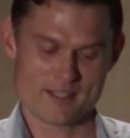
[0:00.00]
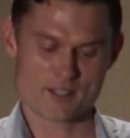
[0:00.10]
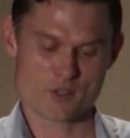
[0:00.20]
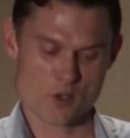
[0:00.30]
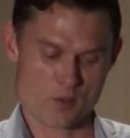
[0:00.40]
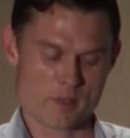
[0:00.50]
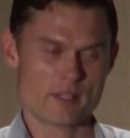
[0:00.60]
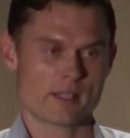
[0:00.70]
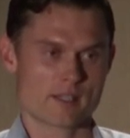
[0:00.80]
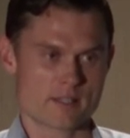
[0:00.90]
determine
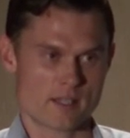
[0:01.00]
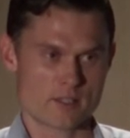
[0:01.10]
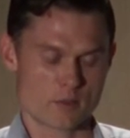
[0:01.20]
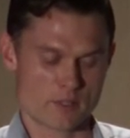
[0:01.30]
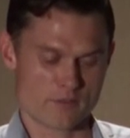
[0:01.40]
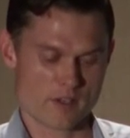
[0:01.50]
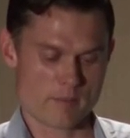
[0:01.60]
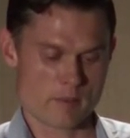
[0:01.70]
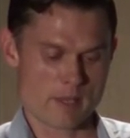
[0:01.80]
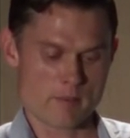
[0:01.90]
the extent to which
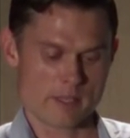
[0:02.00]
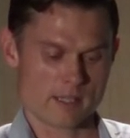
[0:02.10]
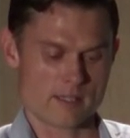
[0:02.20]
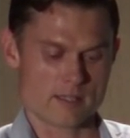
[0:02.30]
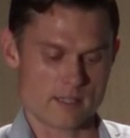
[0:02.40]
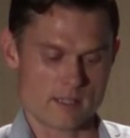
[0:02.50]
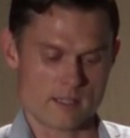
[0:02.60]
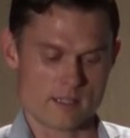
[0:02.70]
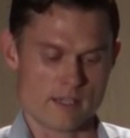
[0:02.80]
fiber may be considered